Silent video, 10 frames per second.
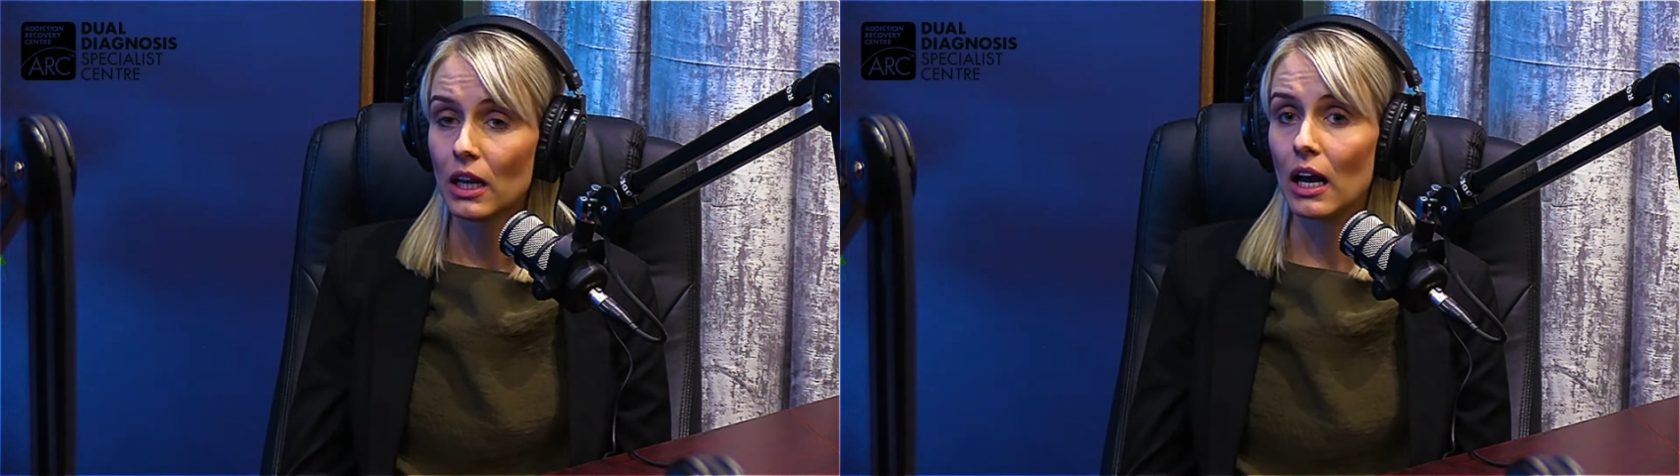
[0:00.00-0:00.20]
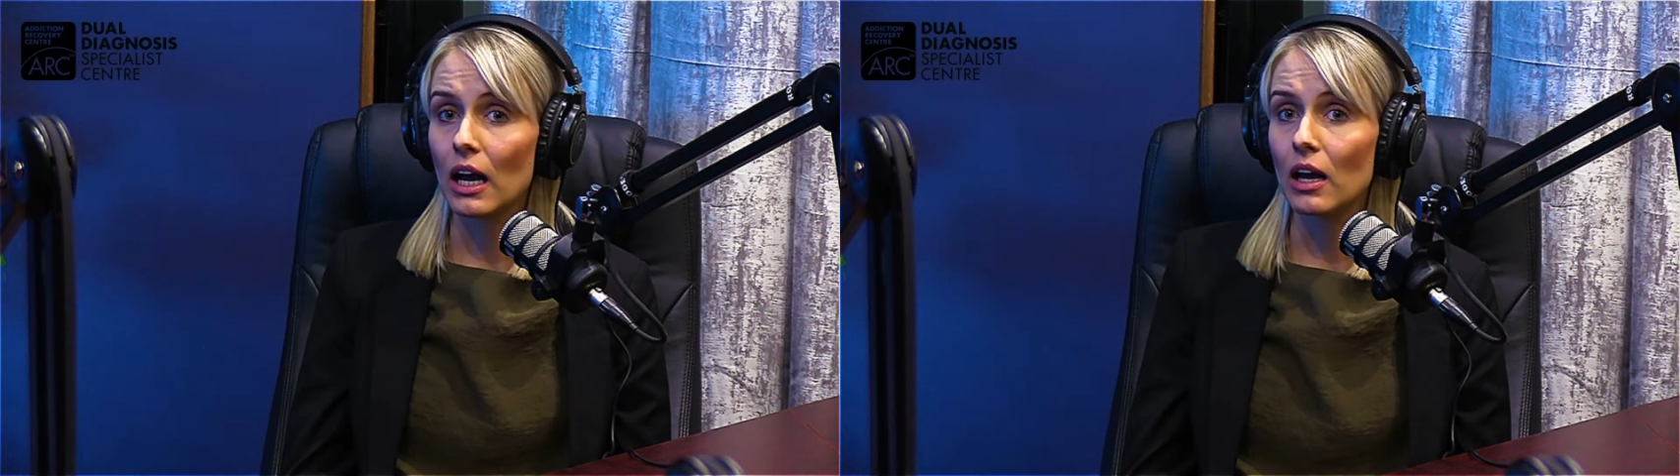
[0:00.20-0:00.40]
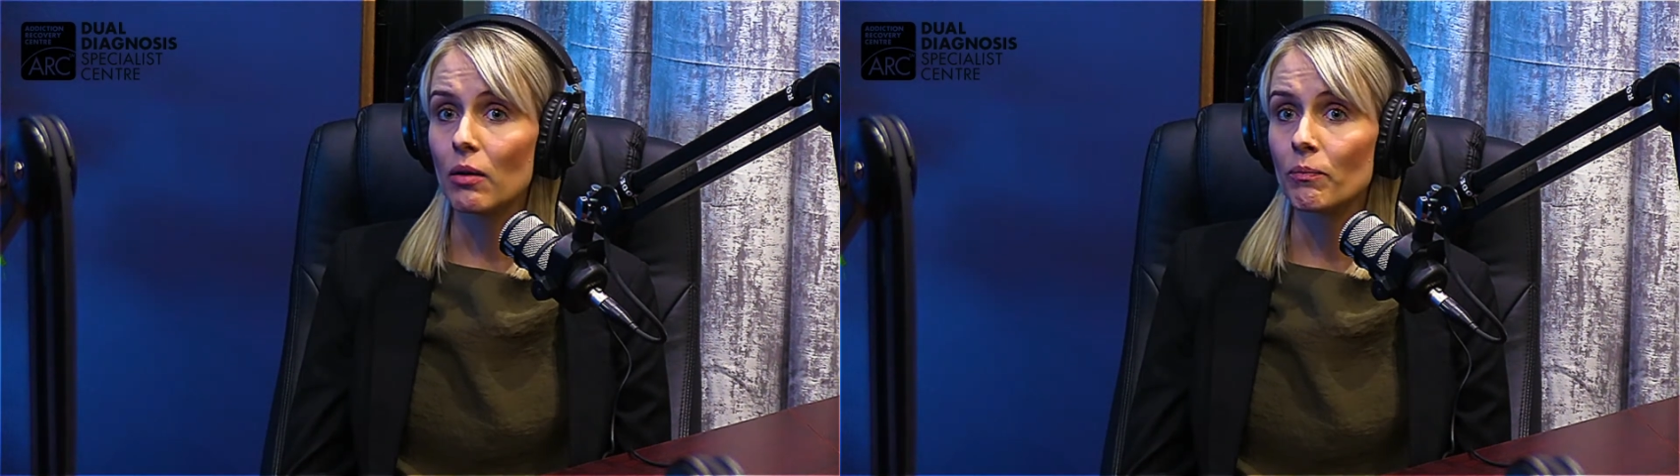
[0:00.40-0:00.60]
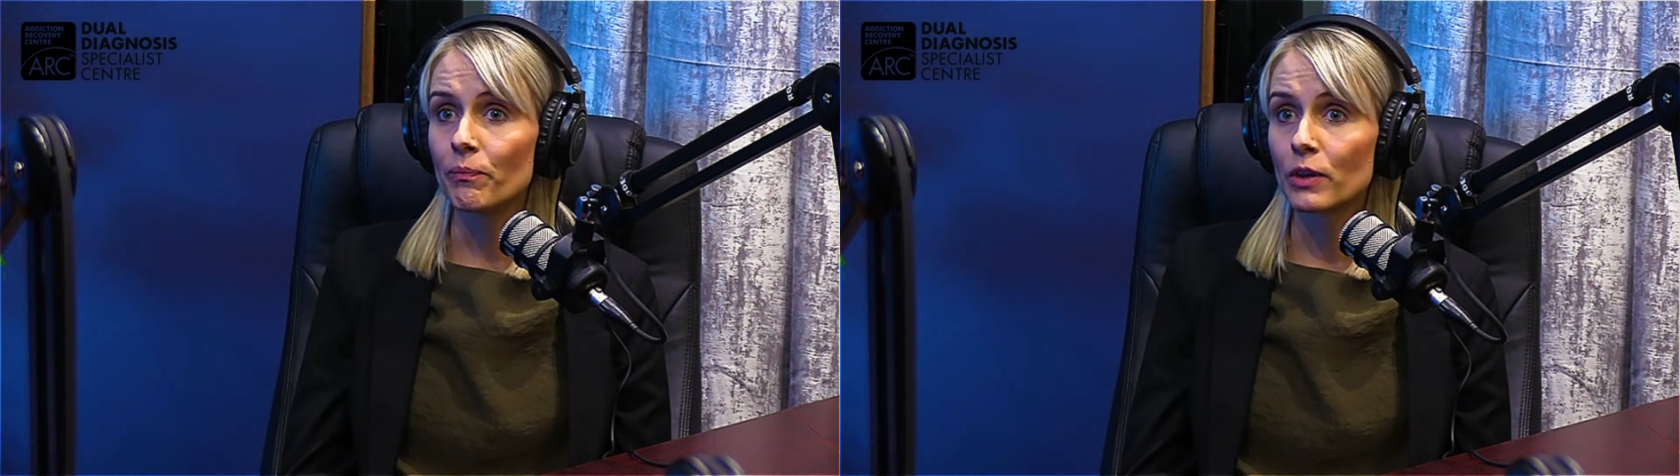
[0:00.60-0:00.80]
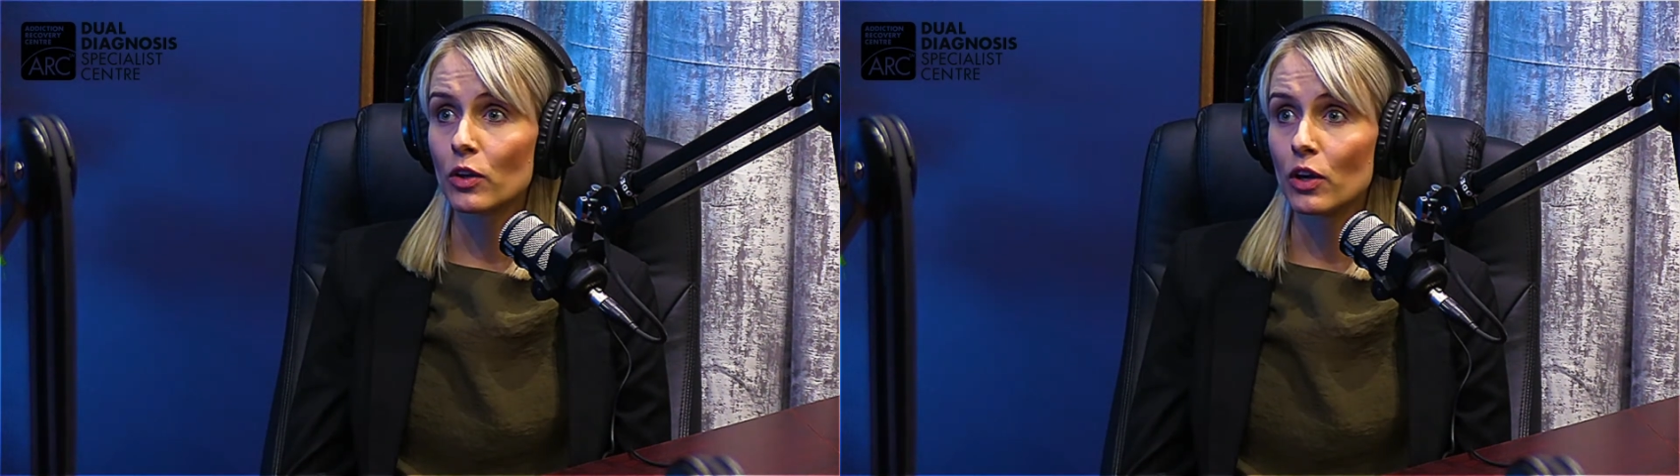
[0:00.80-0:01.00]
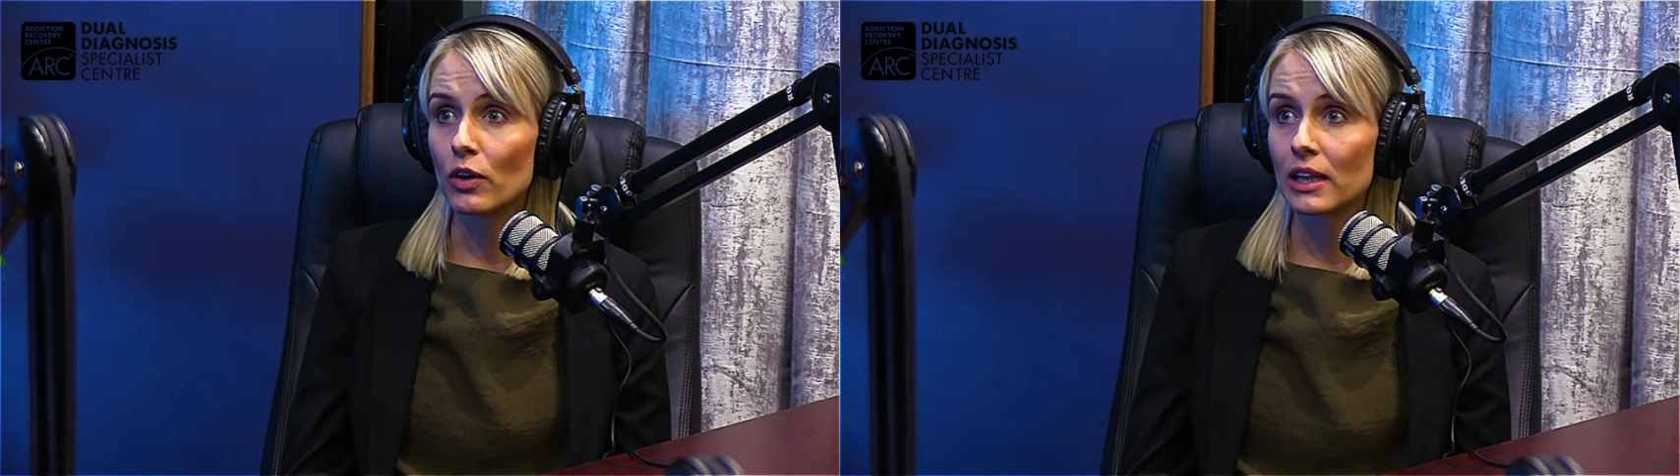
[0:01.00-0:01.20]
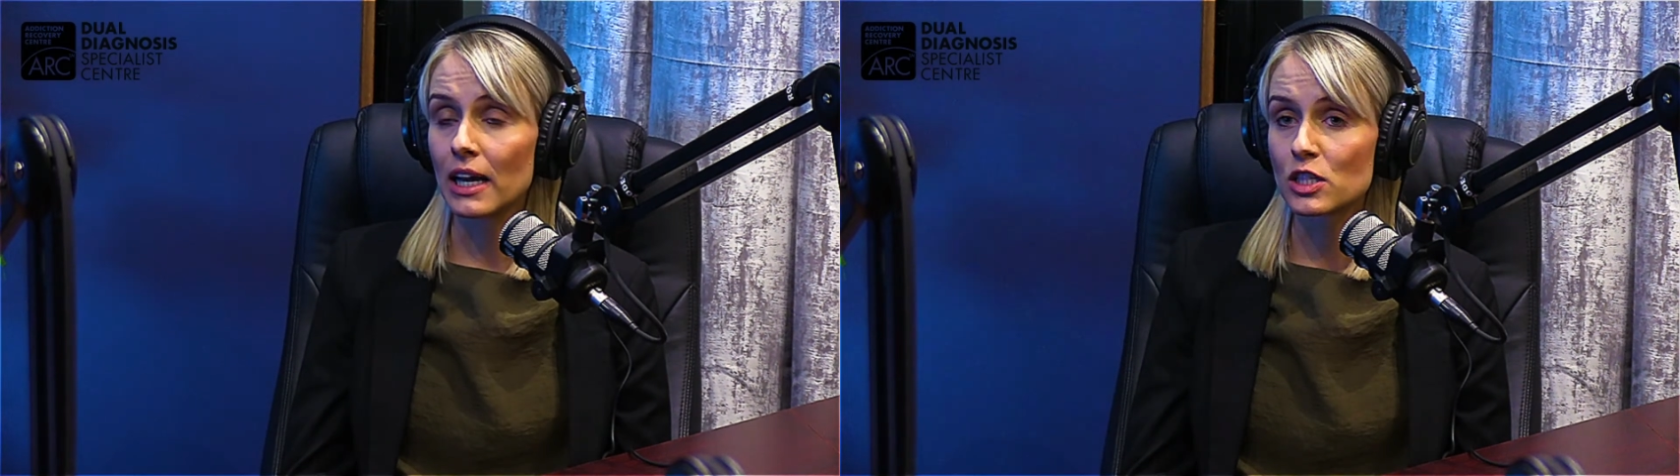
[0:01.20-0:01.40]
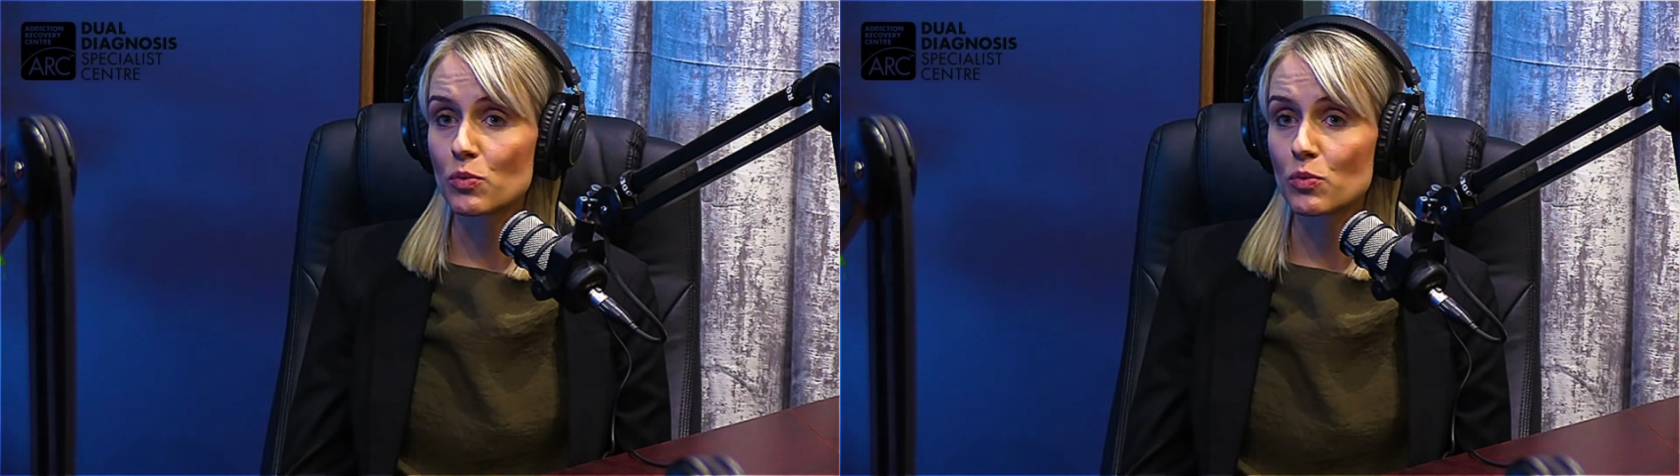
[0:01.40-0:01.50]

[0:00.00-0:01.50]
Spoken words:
And that's